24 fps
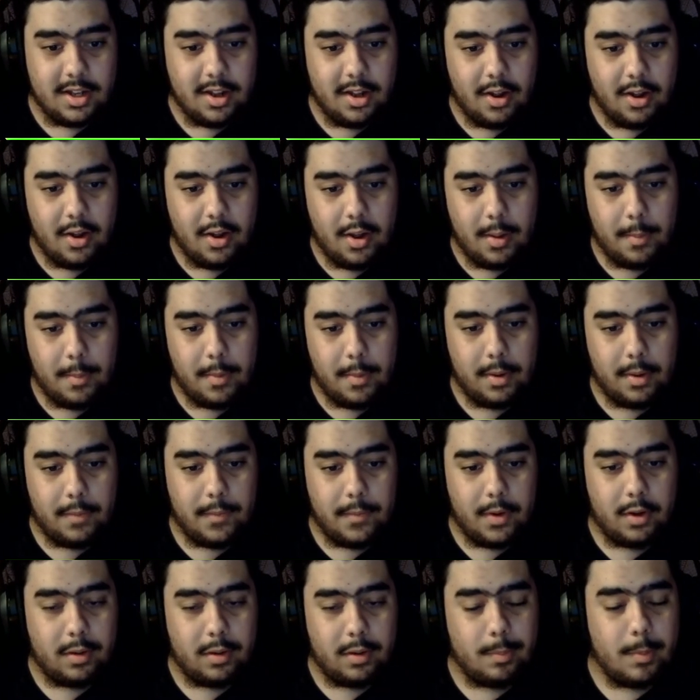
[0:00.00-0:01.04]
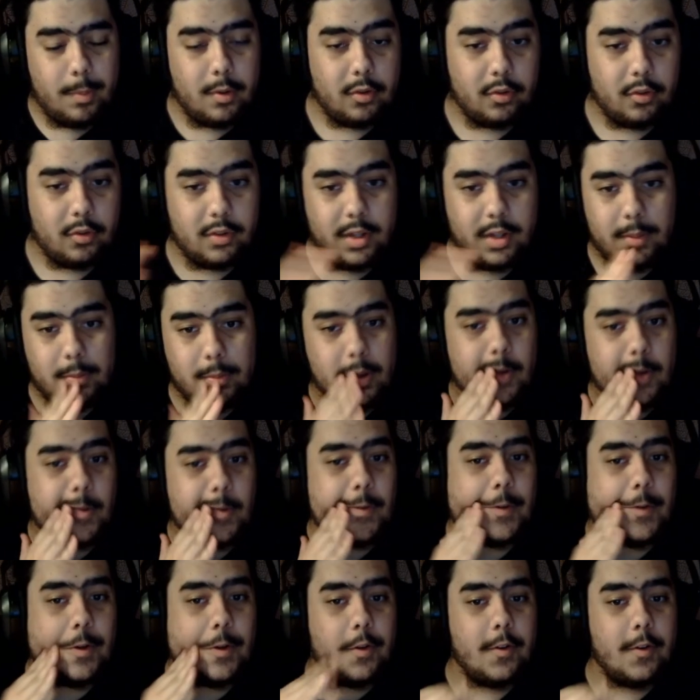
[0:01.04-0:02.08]
a very special type that I'll
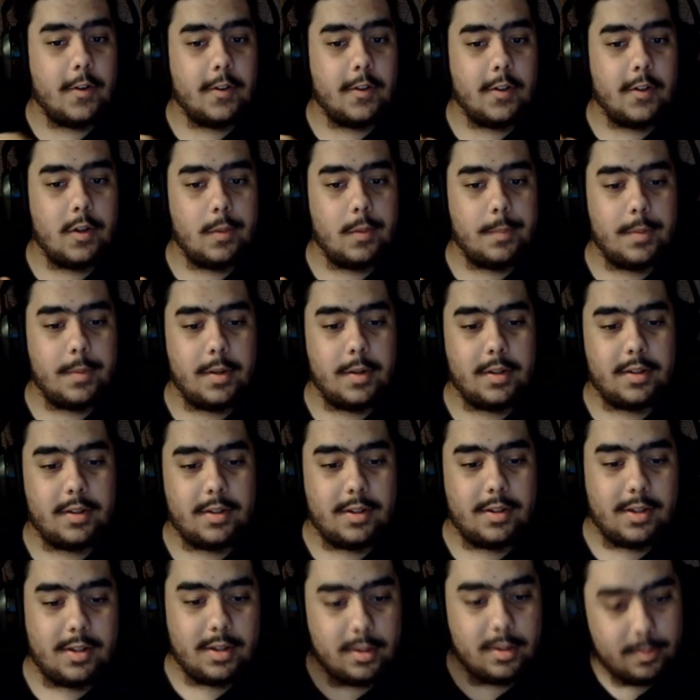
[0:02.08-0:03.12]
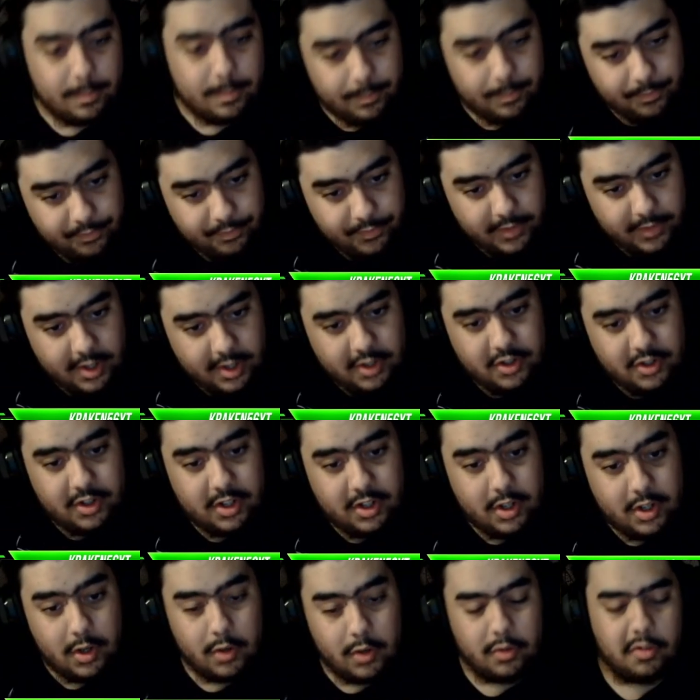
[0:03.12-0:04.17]
tell you in a little bit. Actually,
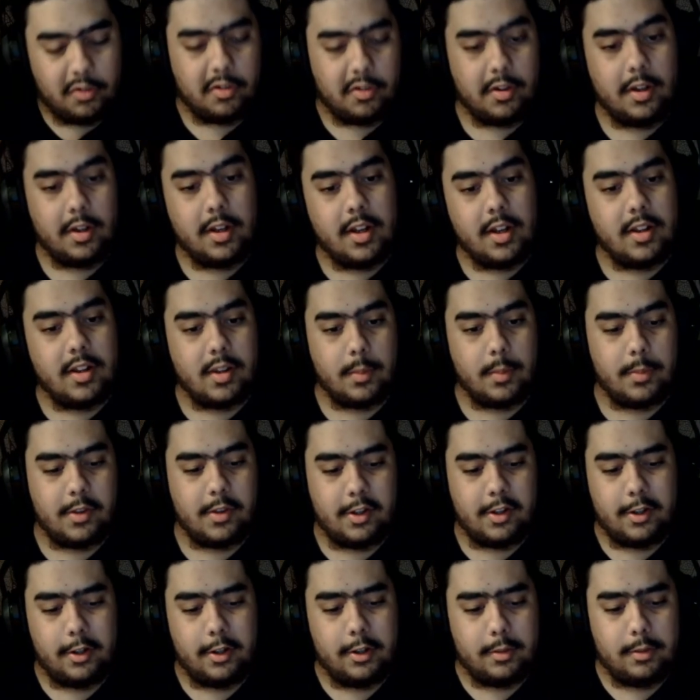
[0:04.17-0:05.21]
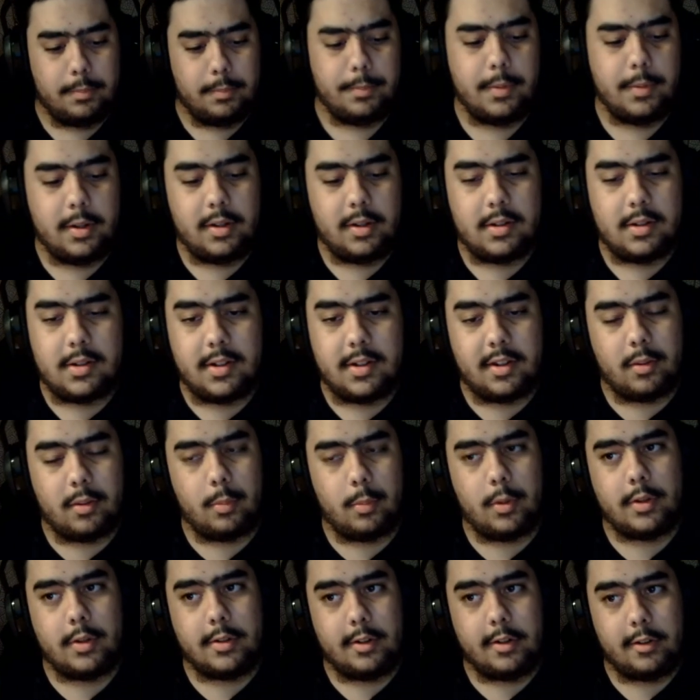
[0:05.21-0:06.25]
I'll just say it's obsidian, but this is
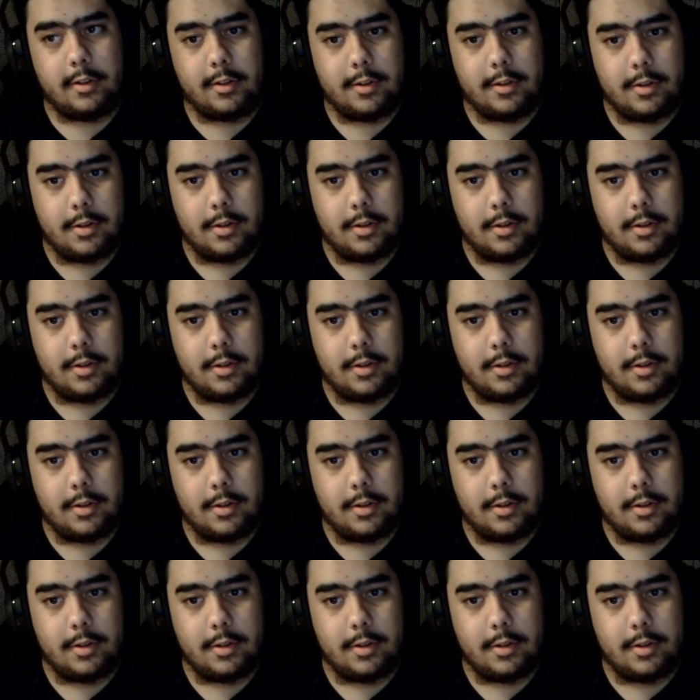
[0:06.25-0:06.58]
what it does.